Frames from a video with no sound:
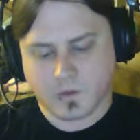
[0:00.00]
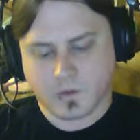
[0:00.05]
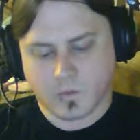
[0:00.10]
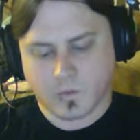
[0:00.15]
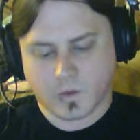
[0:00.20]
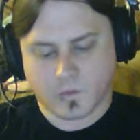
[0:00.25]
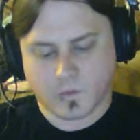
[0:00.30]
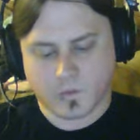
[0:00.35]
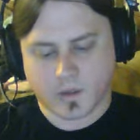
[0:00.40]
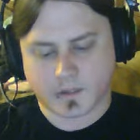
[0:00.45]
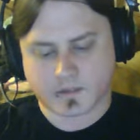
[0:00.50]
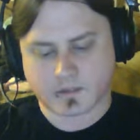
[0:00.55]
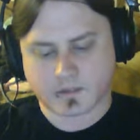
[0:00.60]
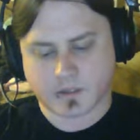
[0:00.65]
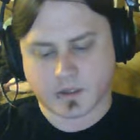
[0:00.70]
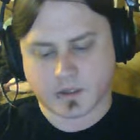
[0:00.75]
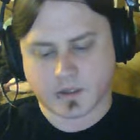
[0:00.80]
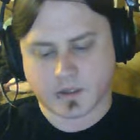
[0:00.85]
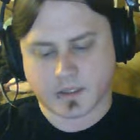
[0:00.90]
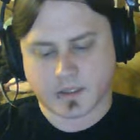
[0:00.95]
1 water
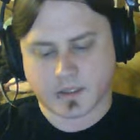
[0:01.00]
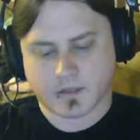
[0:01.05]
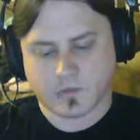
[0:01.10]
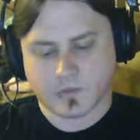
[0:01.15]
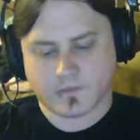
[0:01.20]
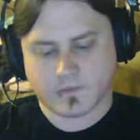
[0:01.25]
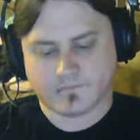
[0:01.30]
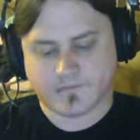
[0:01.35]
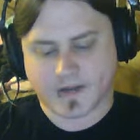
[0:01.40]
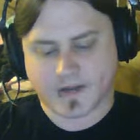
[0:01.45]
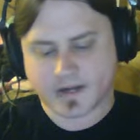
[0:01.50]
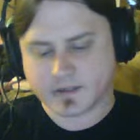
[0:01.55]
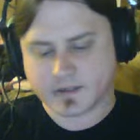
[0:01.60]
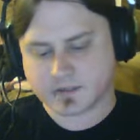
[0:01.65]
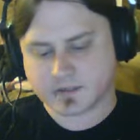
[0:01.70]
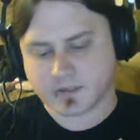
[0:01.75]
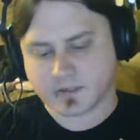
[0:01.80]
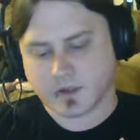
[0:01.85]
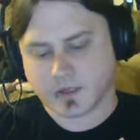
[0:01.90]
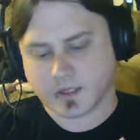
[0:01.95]
target, 1 fire
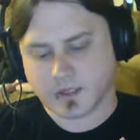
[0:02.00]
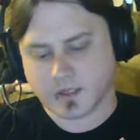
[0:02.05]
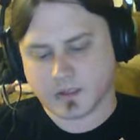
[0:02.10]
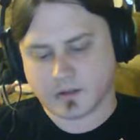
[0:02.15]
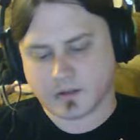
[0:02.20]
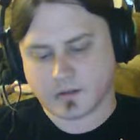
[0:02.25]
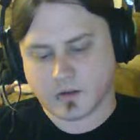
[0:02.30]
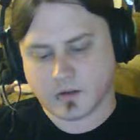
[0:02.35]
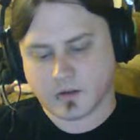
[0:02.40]
target,